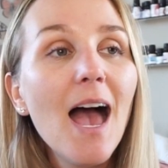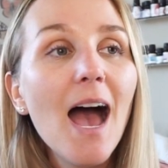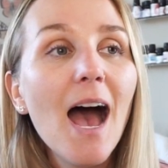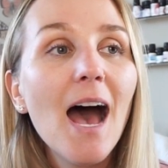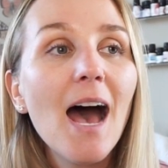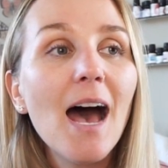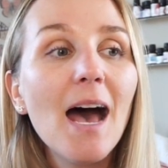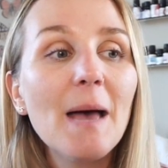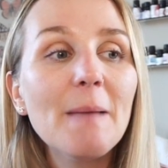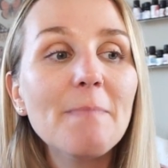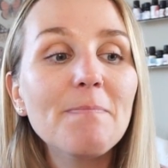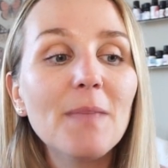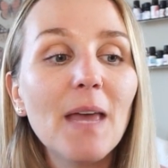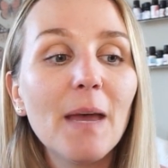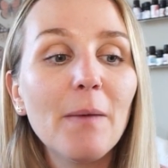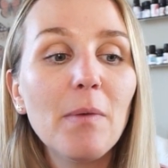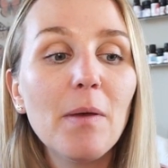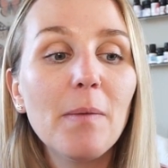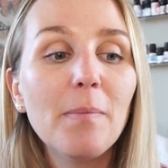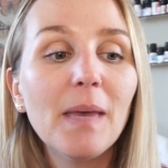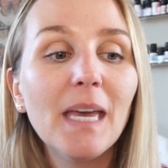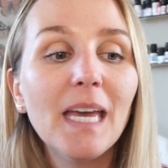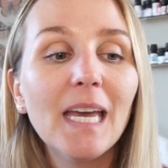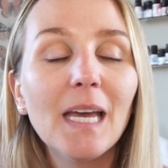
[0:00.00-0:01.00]
I'm
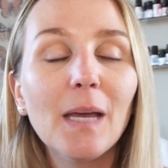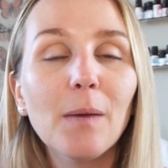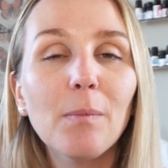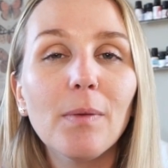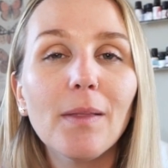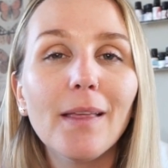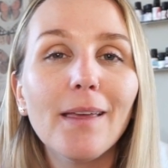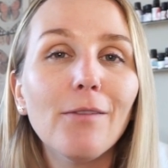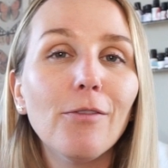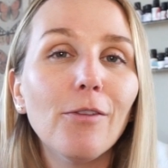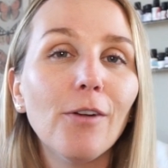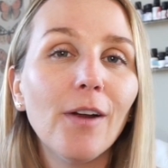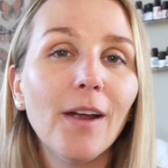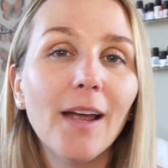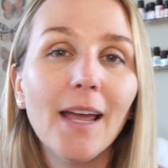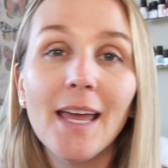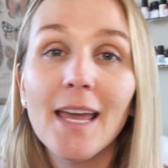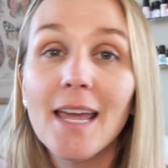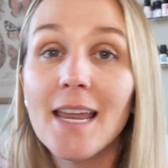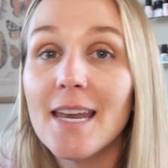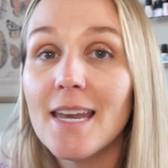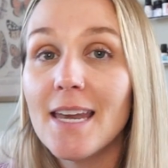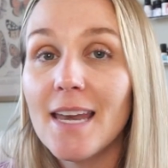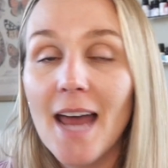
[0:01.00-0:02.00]
a big believer
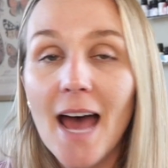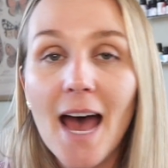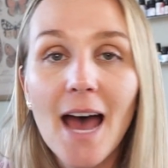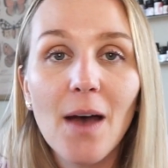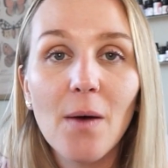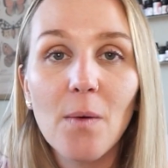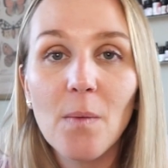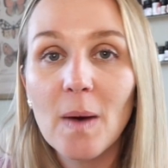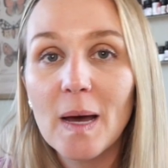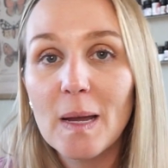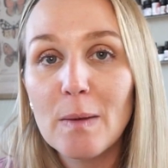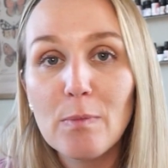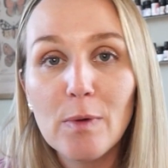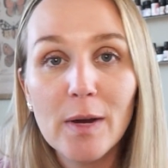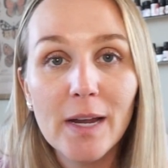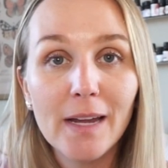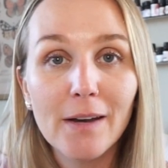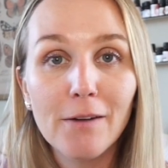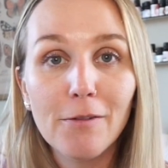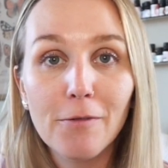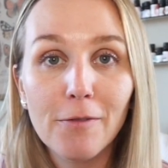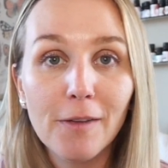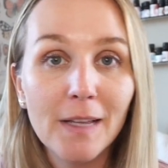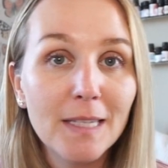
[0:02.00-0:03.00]
in not one
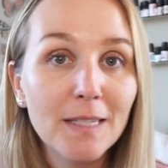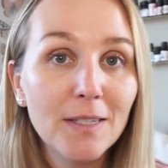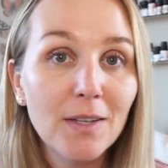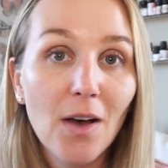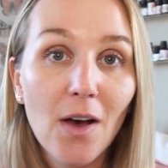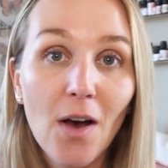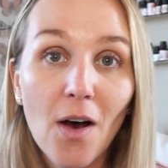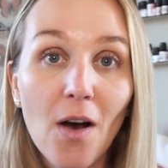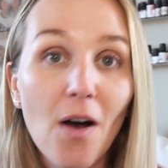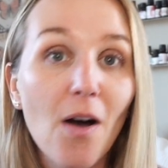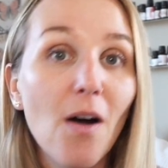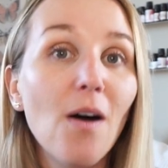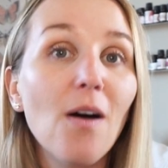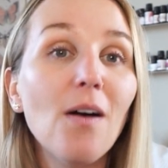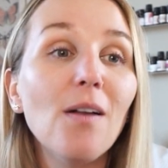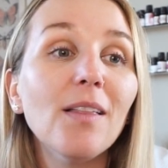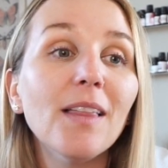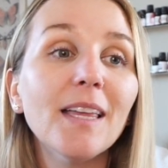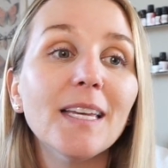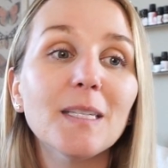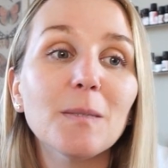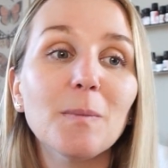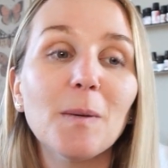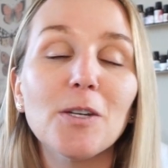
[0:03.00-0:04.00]
brand fits
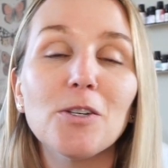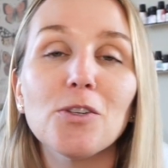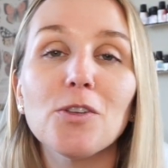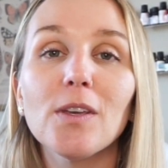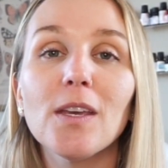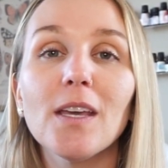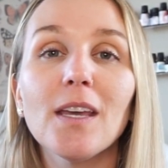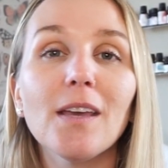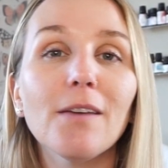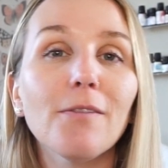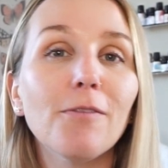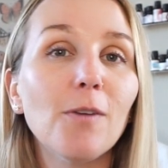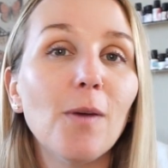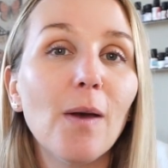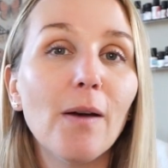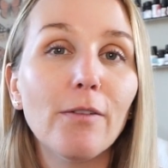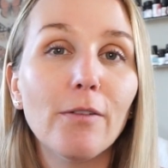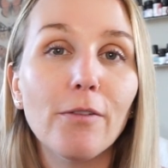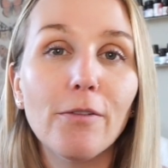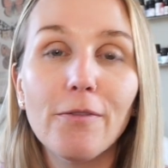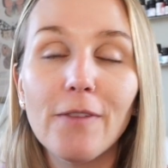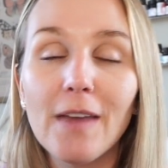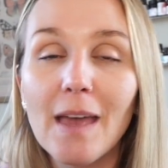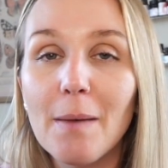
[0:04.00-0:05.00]
all, especially if you have
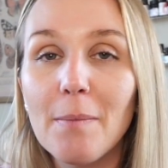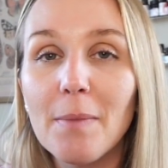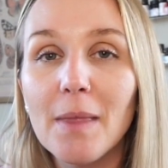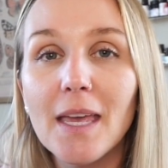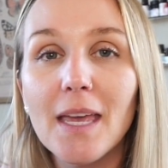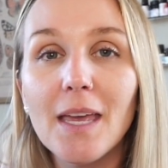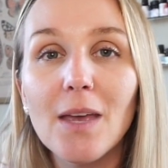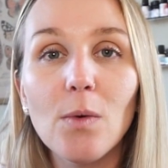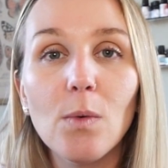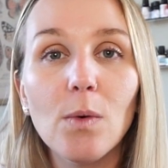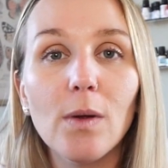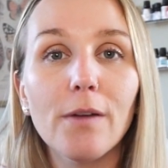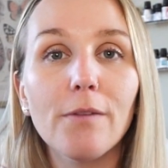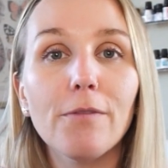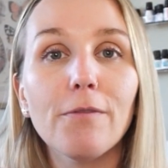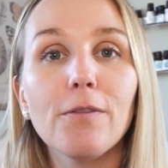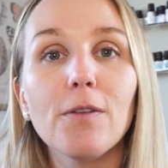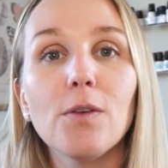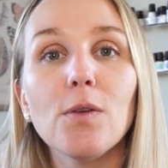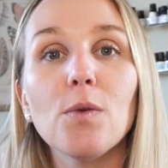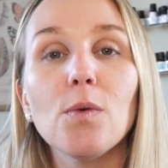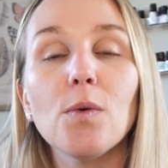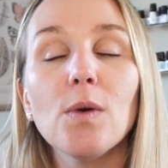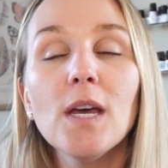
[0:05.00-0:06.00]
a family or if
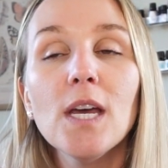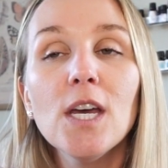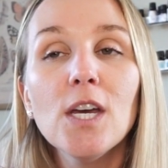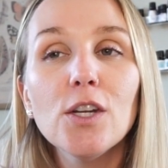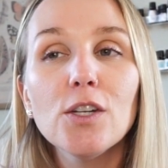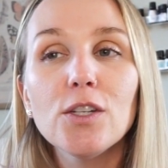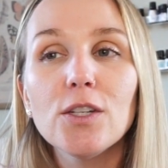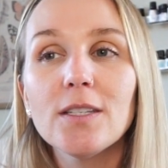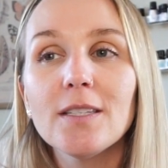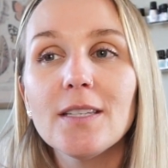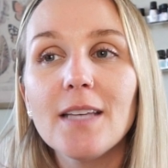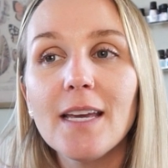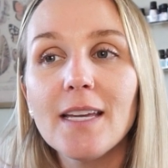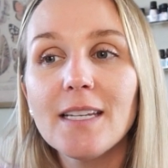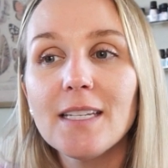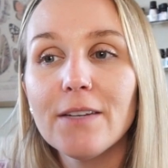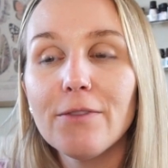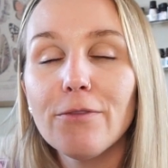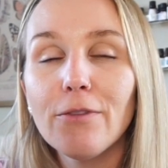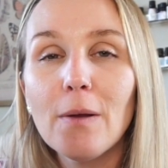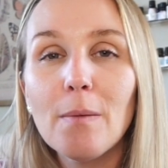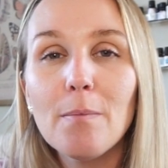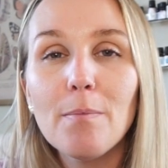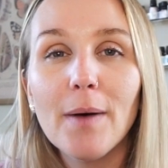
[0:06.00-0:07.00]
you just like
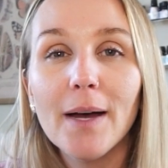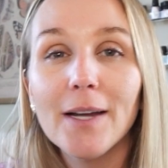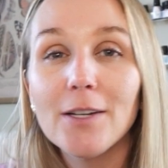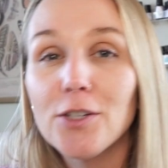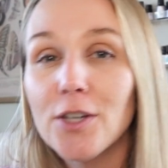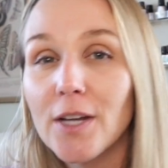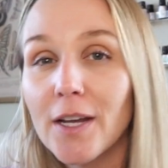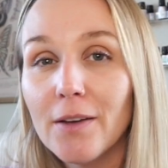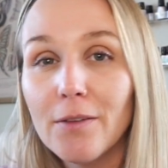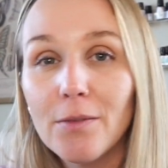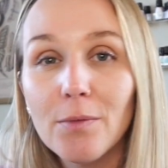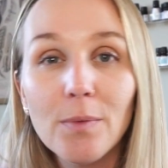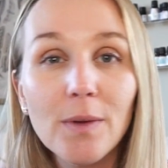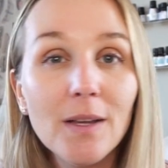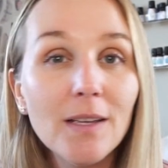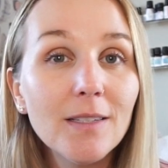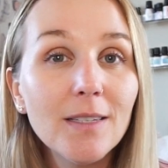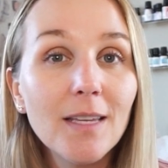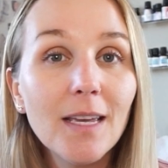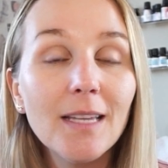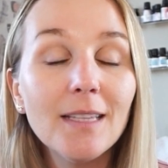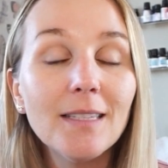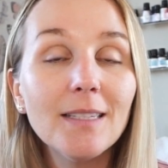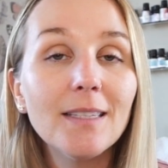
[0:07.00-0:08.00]
different budget
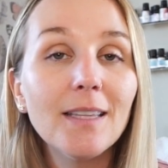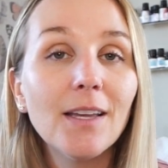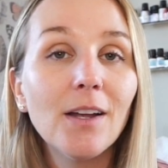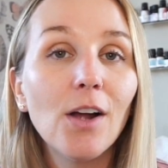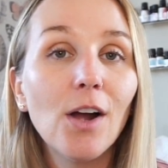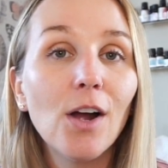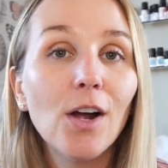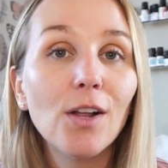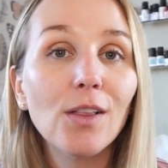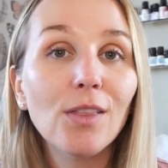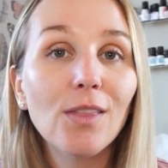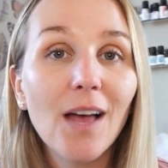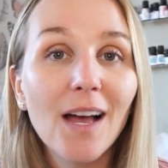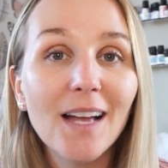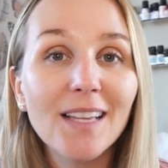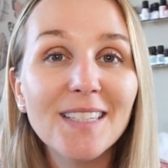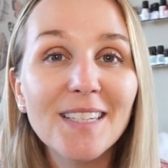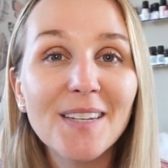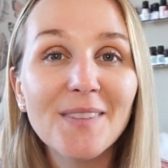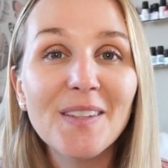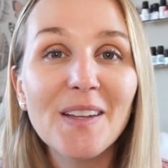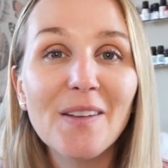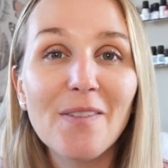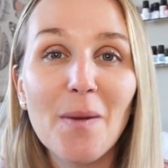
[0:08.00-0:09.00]
reasons. There are lots
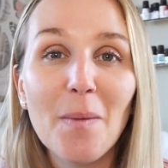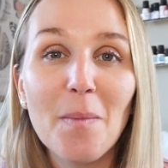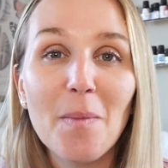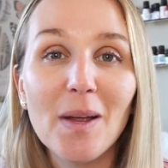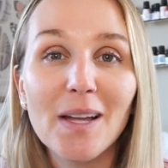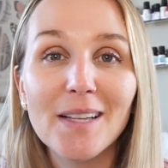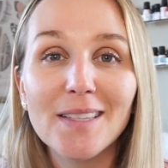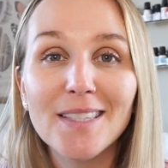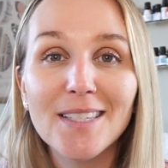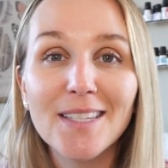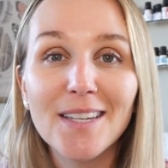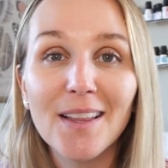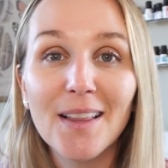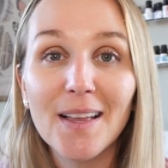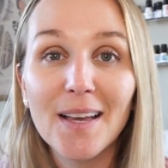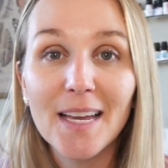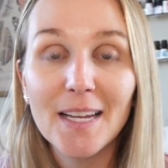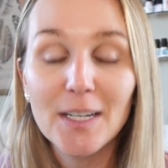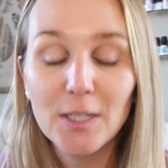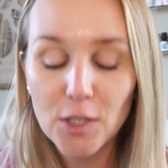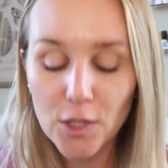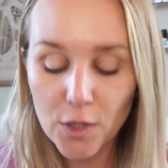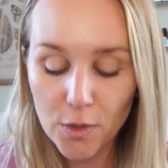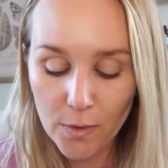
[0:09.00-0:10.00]
of different brands to look
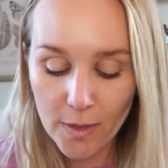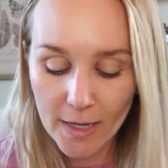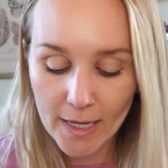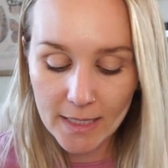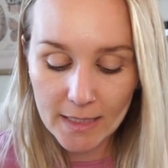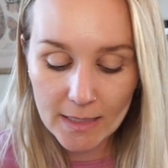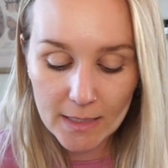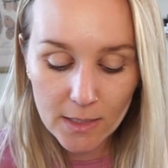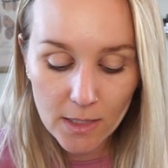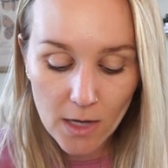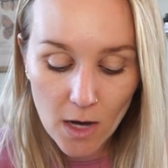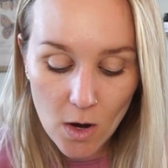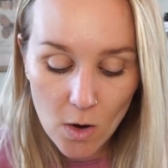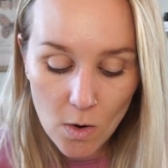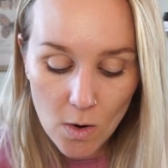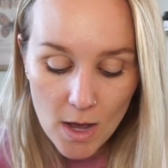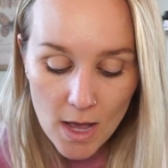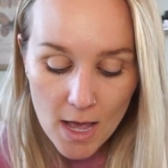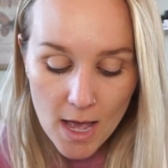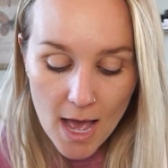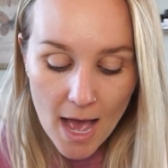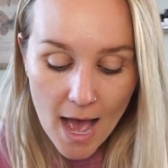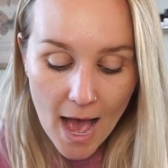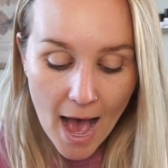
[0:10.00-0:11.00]
into, and so
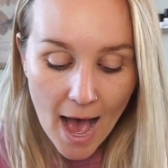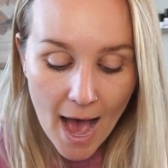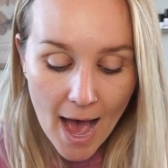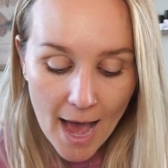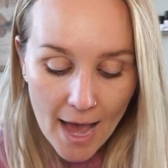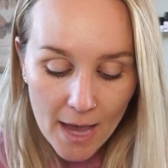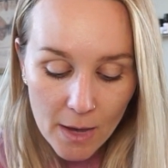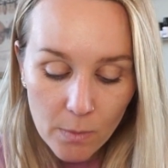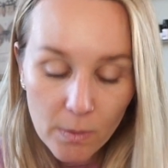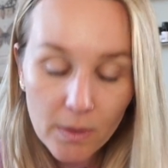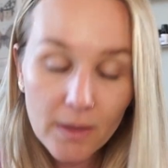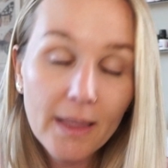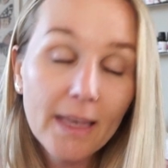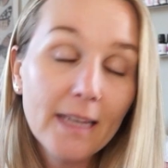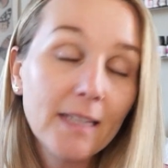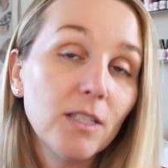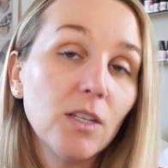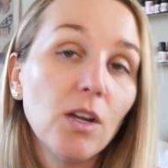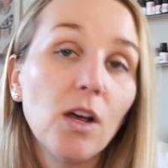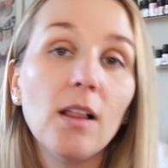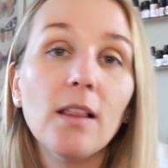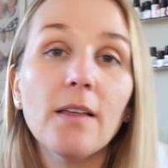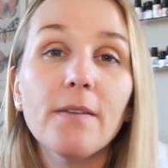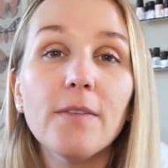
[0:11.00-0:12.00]
I will
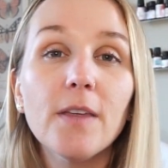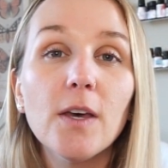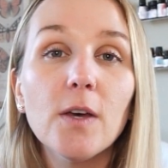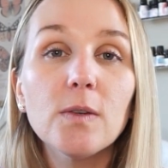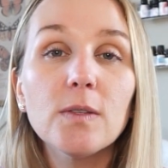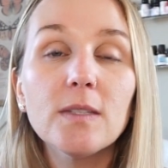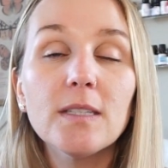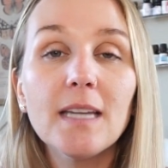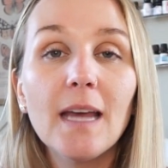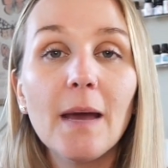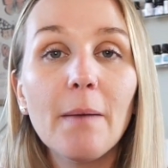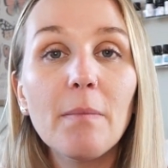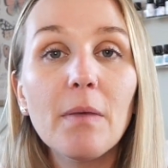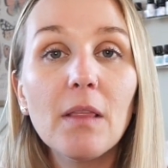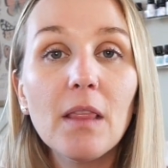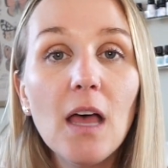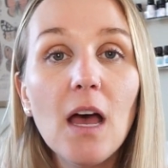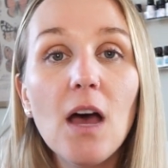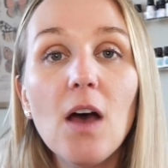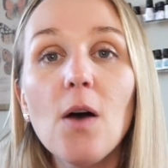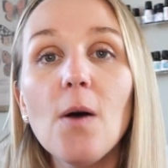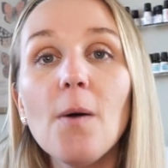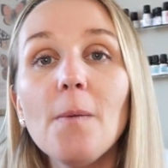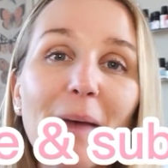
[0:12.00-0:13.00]
list all of those down
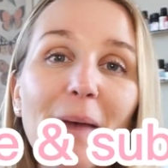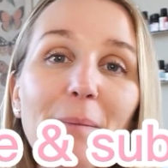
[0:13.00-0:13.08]
below.